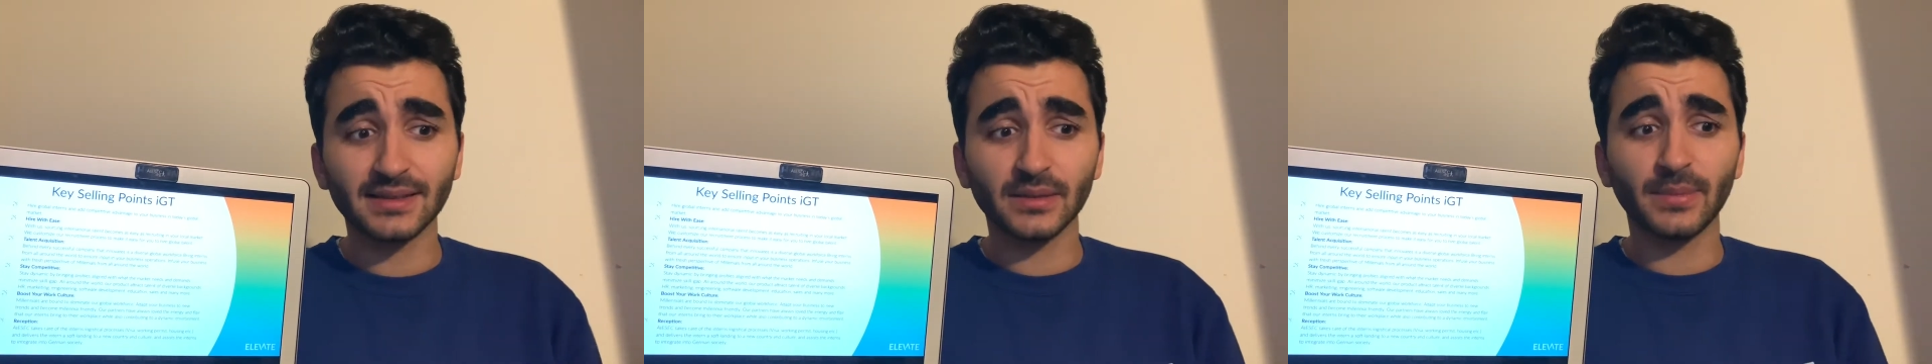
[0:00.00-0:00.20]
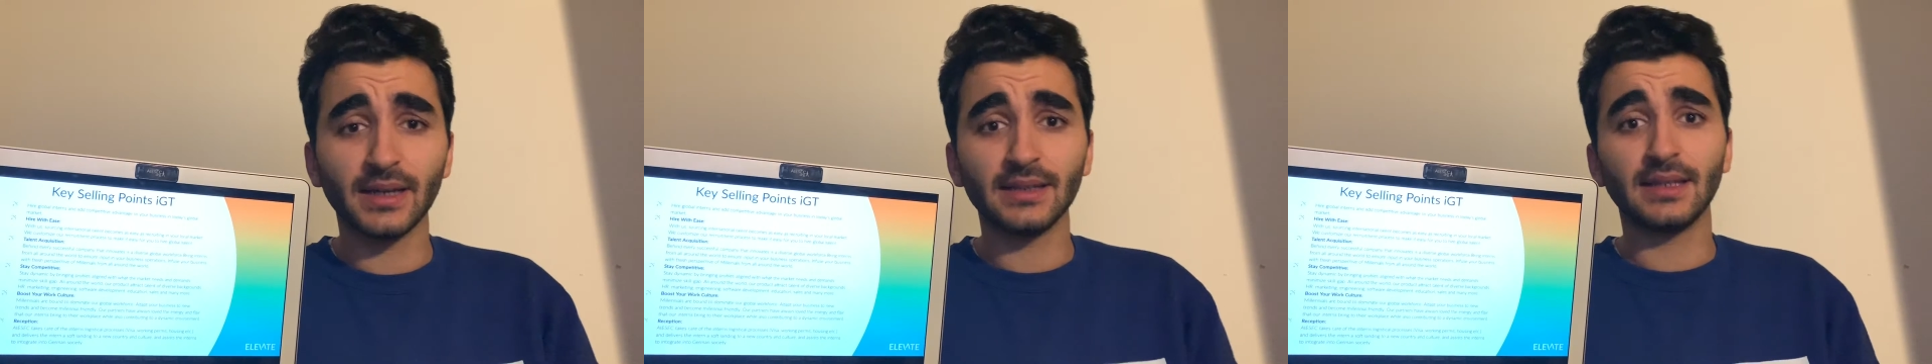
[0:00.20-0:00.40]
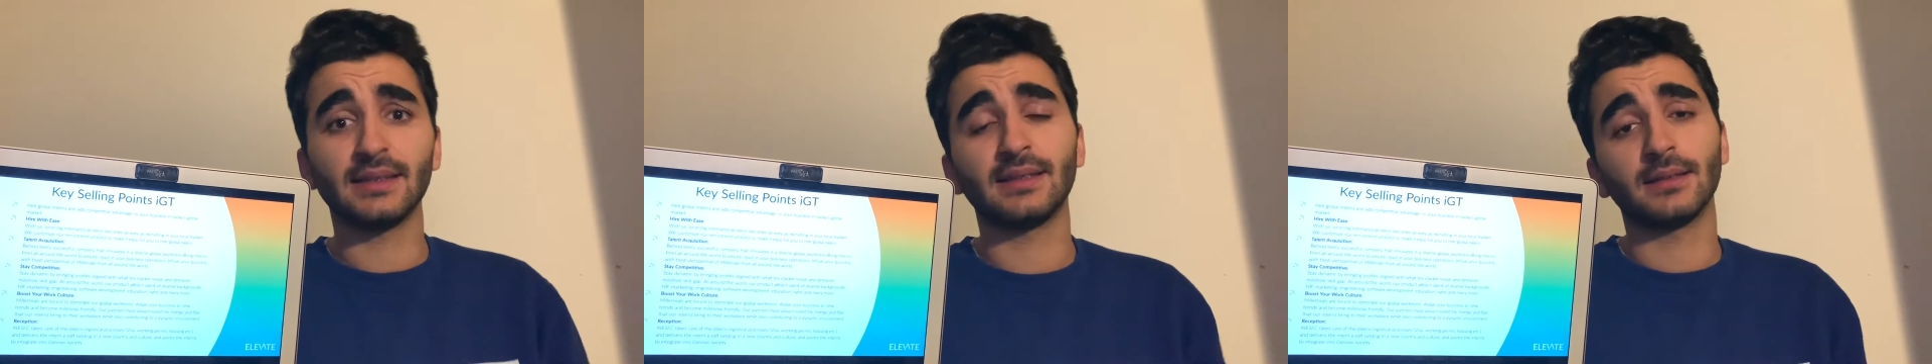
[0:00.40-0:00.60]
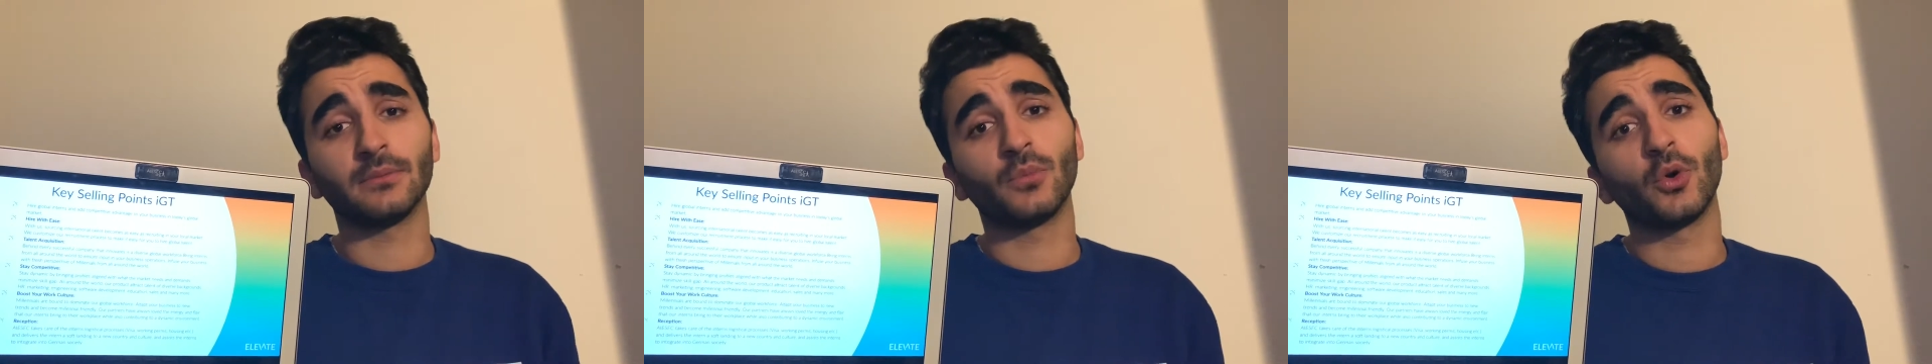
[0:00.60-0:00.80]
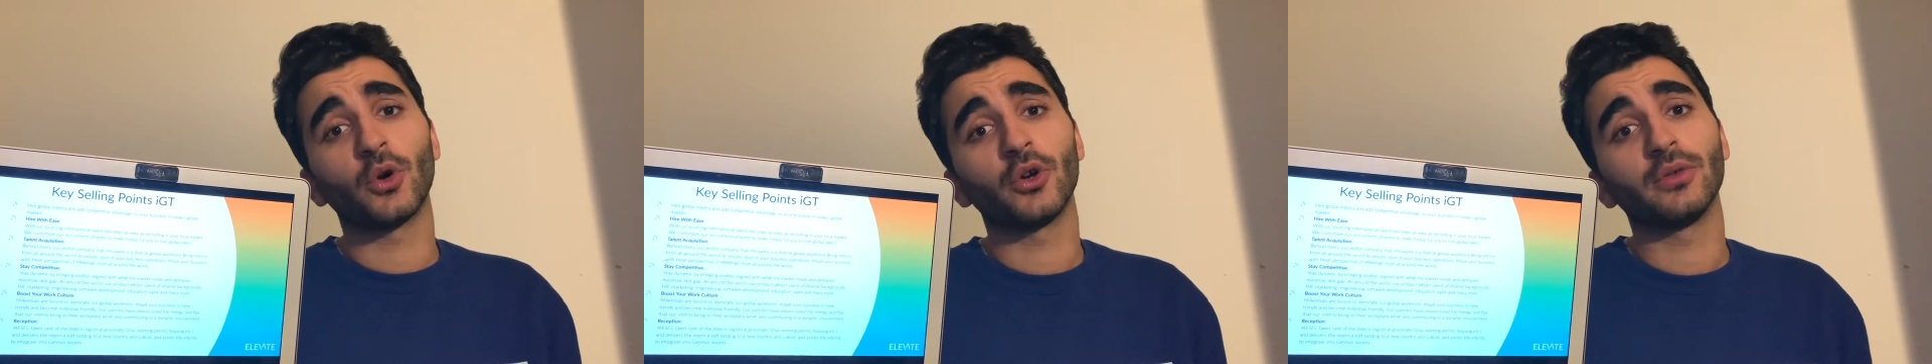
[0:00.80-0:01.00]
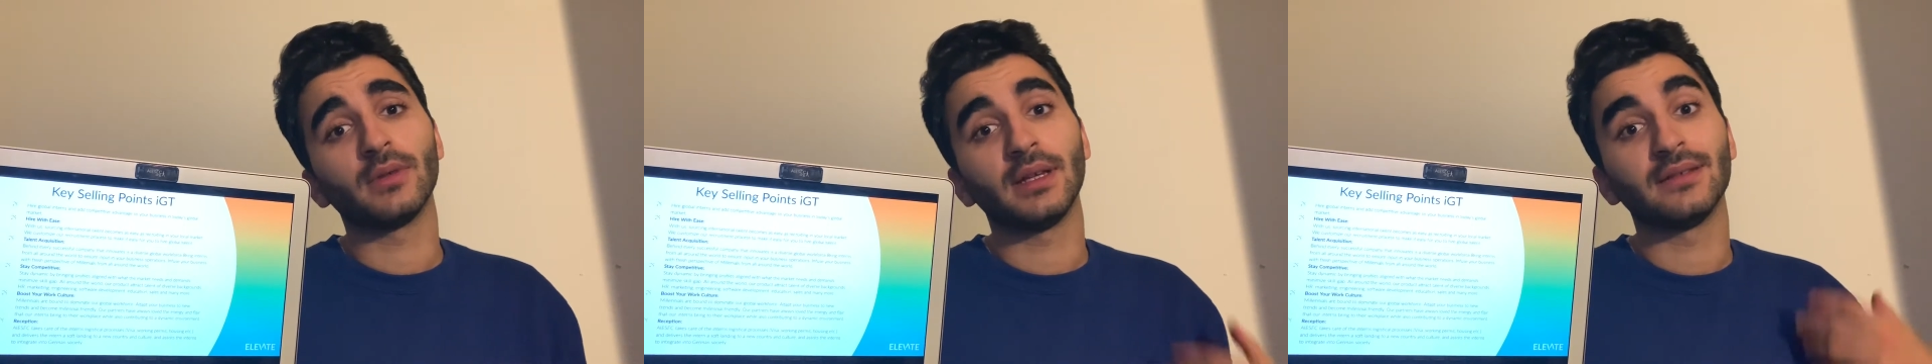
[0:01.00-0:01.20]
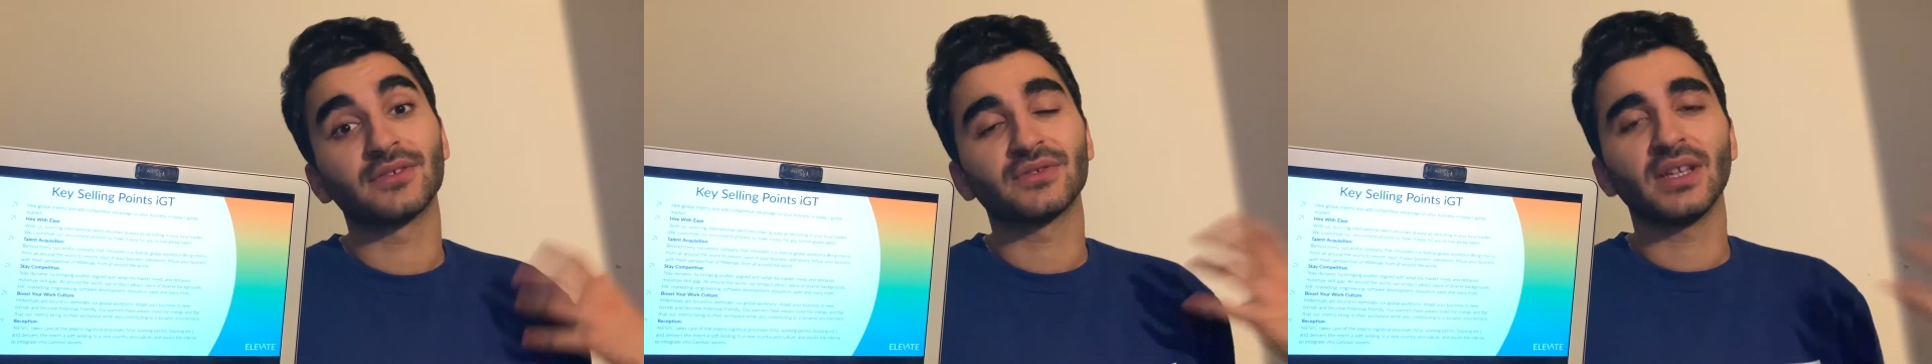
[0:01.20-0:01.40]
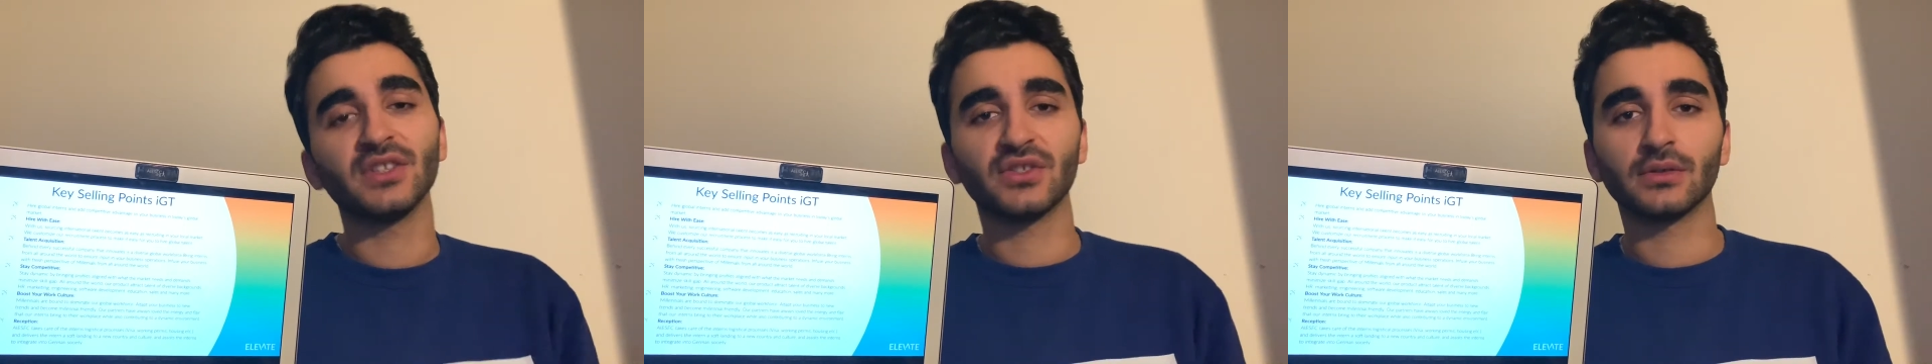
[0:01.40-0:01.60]
by getting more
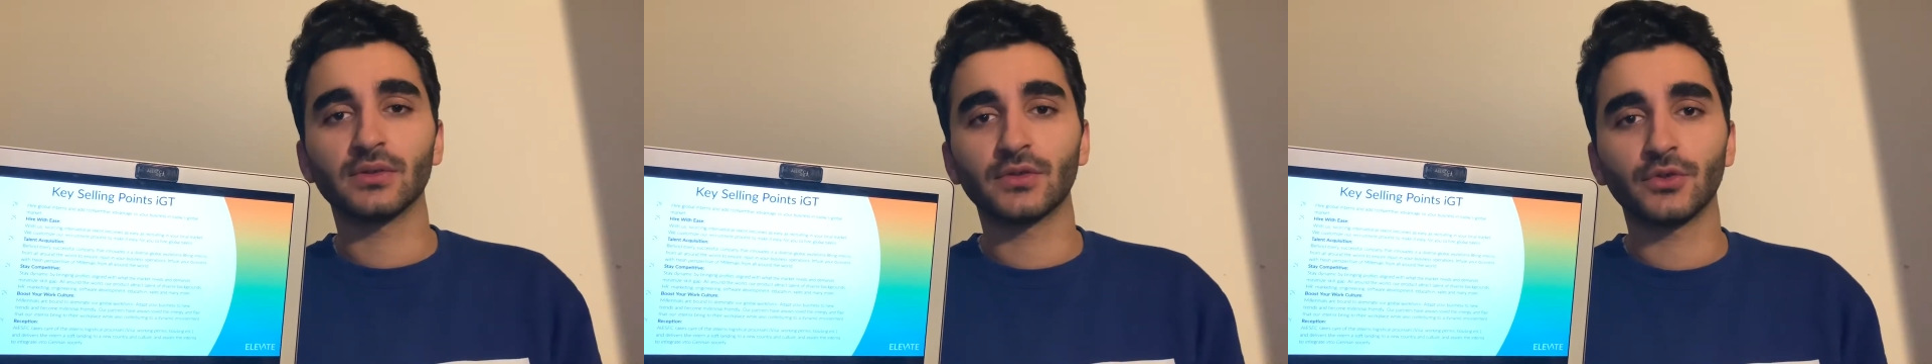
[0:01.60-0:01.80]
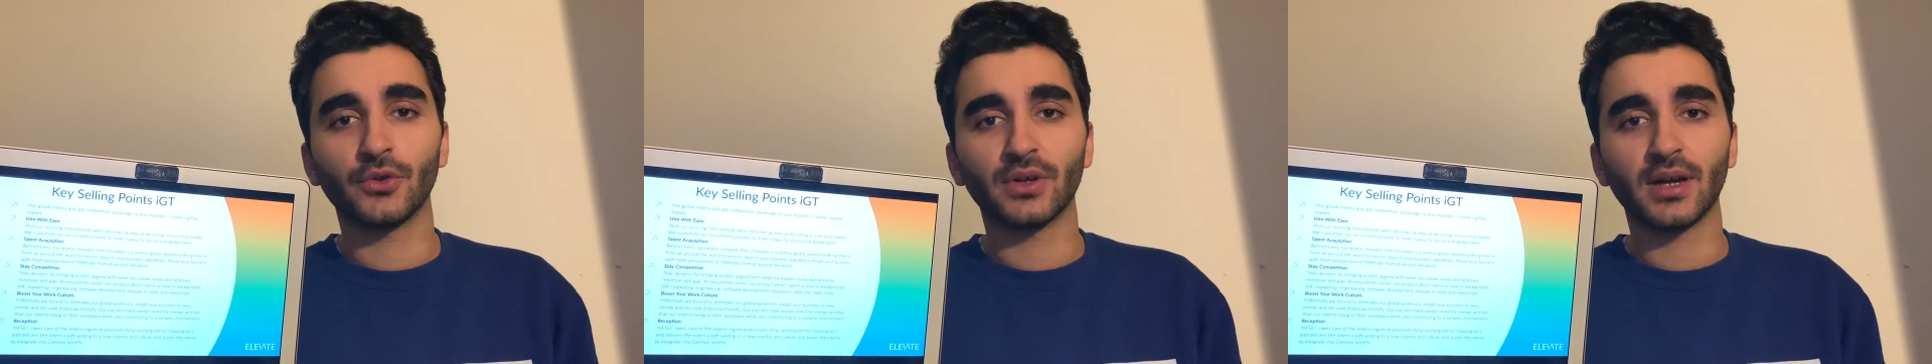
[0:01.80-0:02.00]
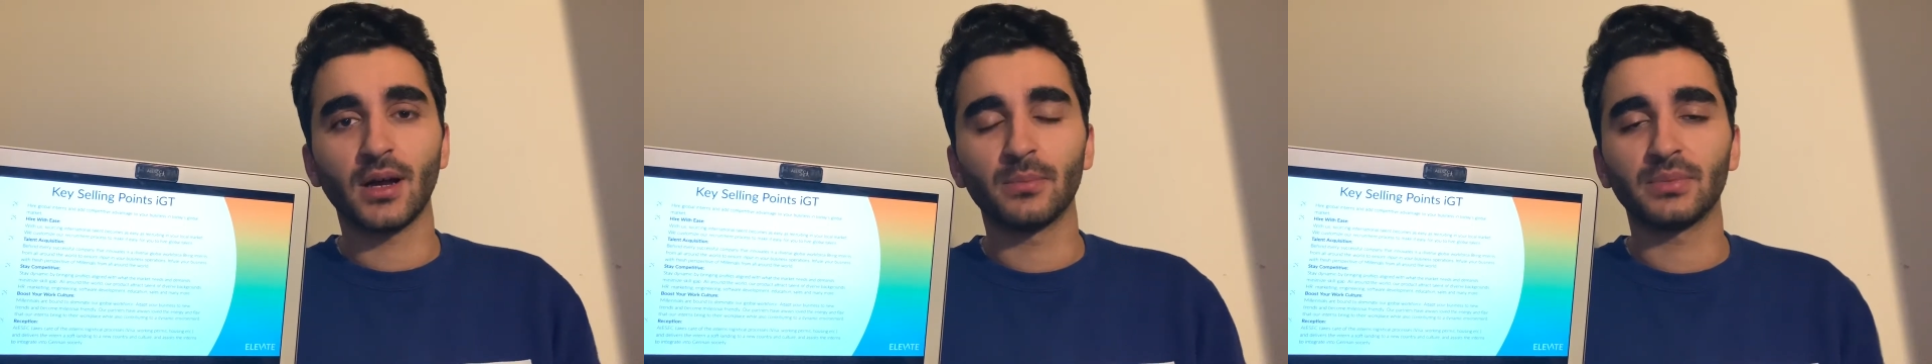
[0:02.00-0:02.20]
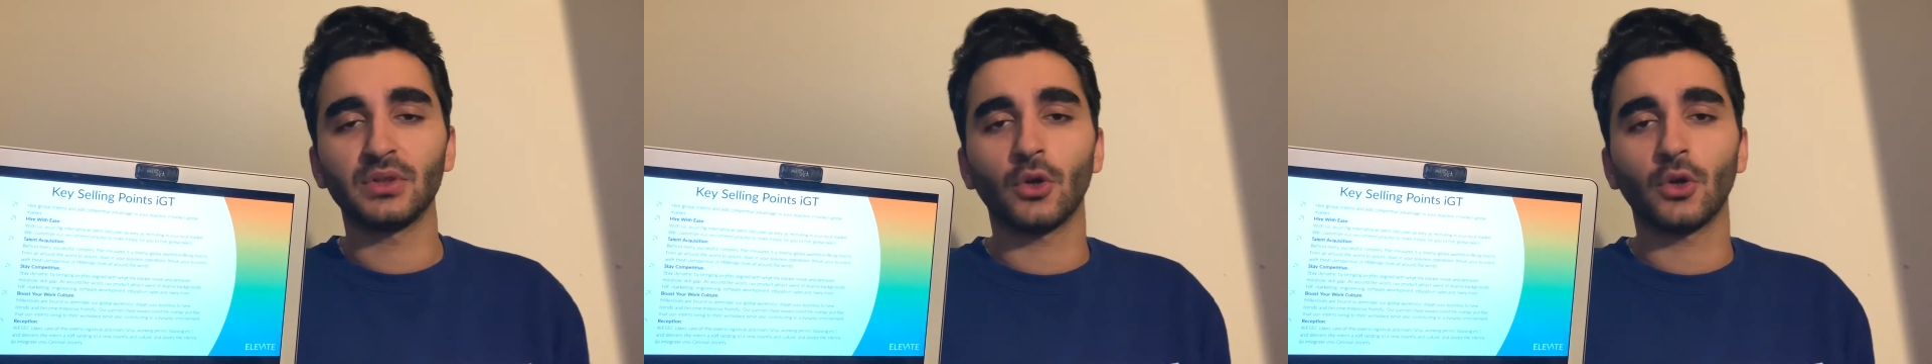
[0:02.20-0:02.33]
internationals to your company